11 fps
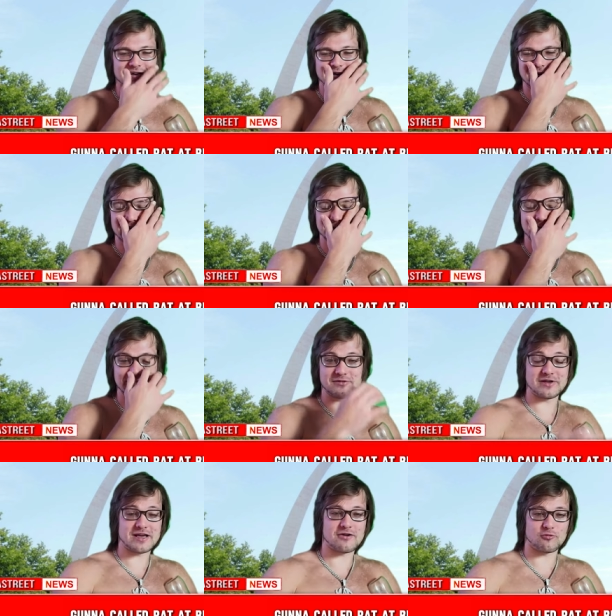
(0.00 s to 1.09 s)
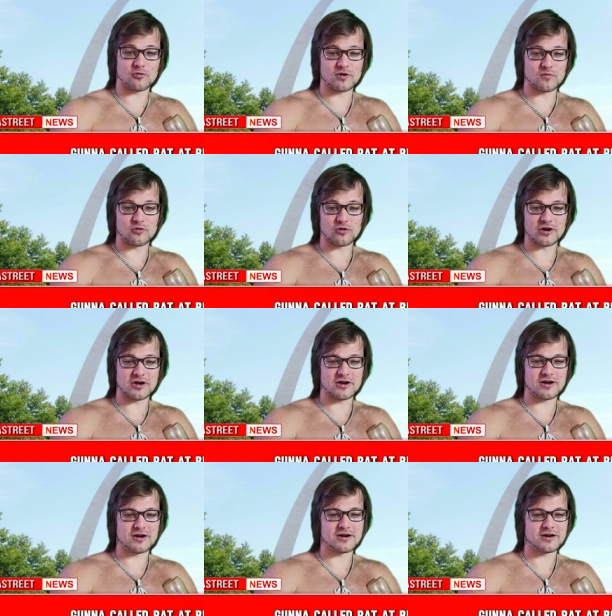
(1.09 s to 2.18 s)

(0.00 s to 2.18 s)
Uh, we we have one more here